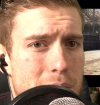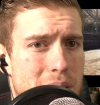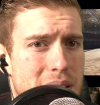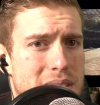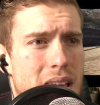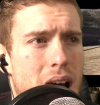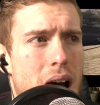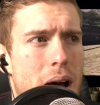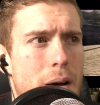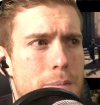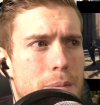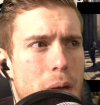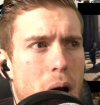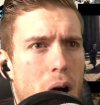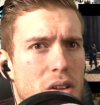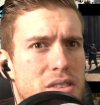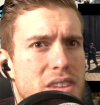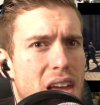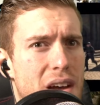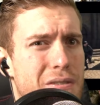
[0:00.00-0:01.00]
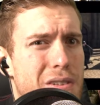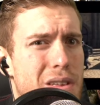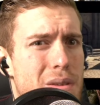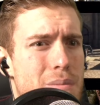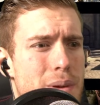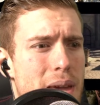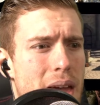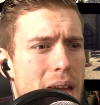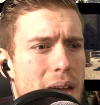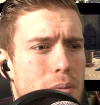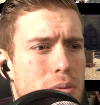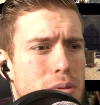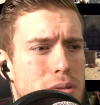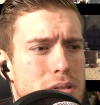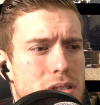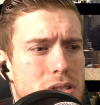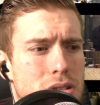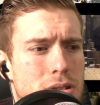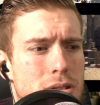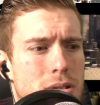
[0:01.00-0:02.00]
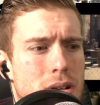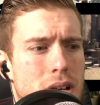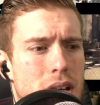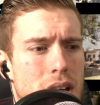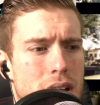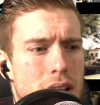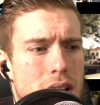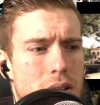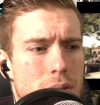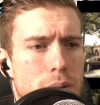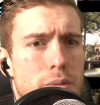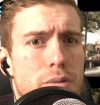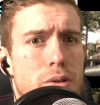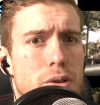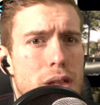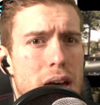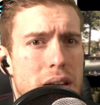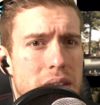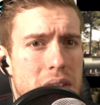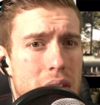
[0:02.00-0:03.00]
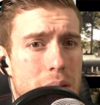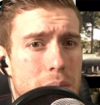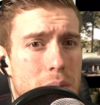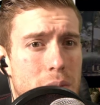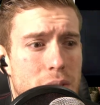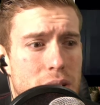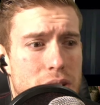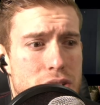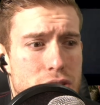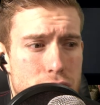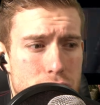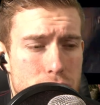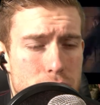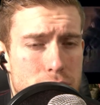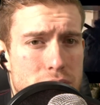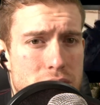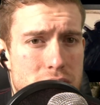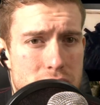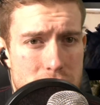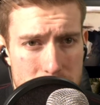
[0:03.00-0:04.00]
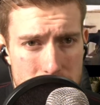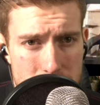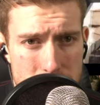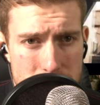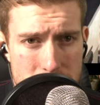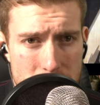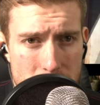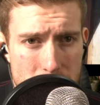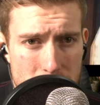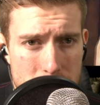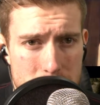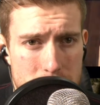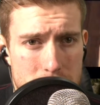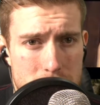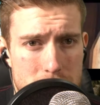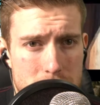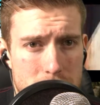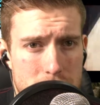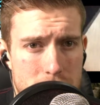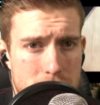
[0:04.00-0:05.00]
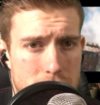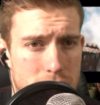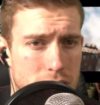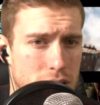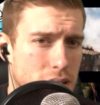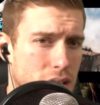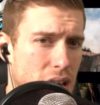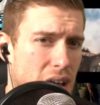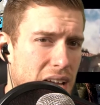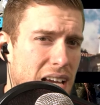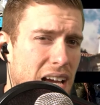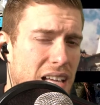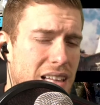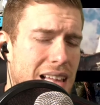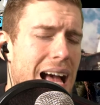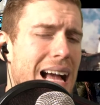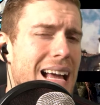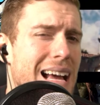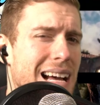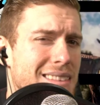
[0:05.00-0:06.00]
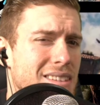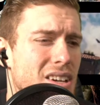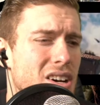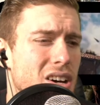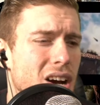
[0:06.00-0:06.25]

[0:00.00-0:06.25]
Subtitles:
because I'll definitely be able to review that game if I choose to do so. I got the